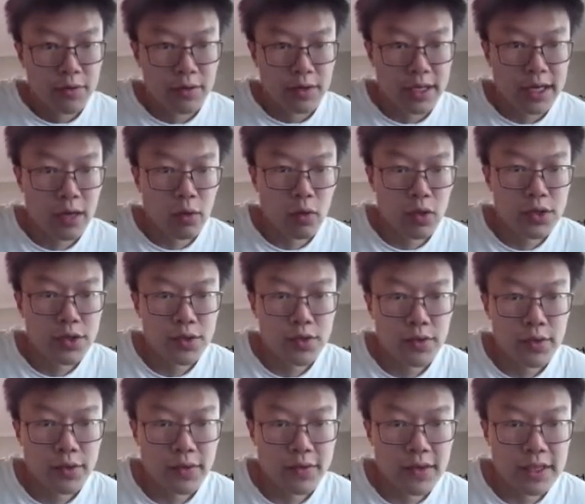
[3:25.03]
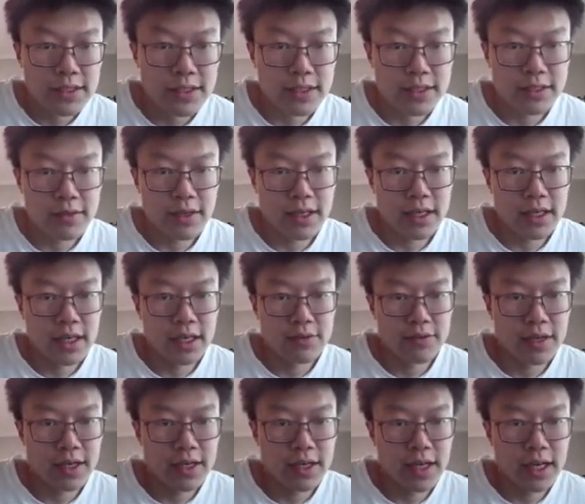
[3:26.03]
we look at 1, 2, 3, 4, 5, 6, 7, 8, 9,
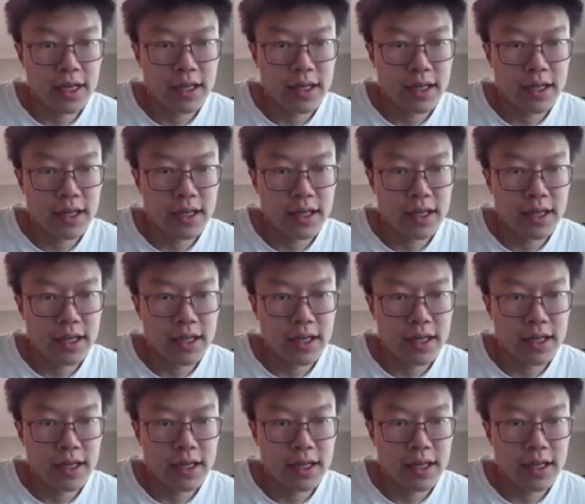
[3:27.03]
right?